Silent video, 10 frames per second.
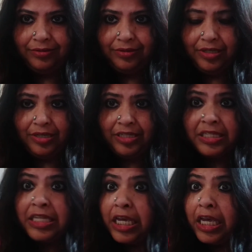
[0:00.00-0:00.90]
is
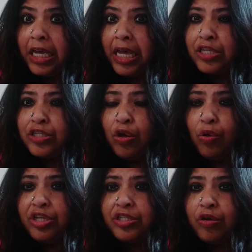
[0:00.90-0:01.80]

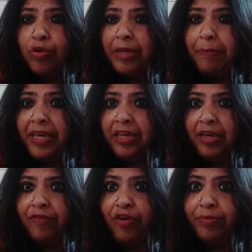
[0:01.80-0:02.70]
slowly peeking
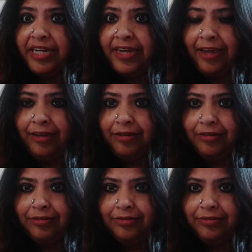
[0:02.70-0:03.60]
from that egg,
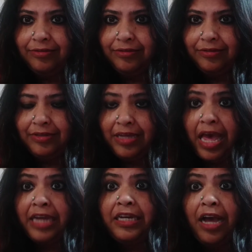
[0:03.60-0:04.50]

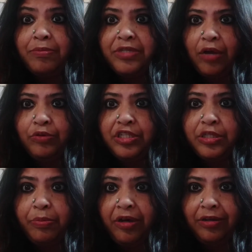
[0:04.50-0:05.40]
and comes out this
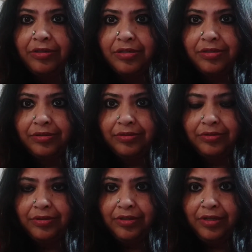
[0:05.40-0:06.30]
bird.
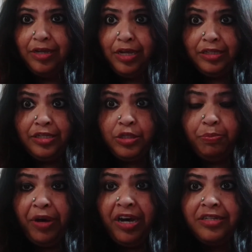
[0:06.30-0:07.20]
This
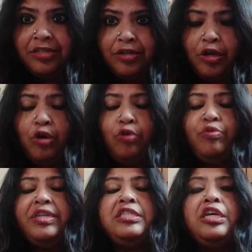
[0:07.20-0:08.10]
bird who
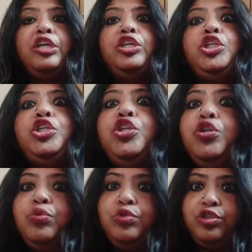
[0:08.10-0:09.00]
is
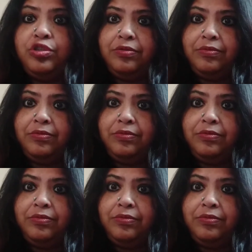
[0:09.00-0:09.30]
huge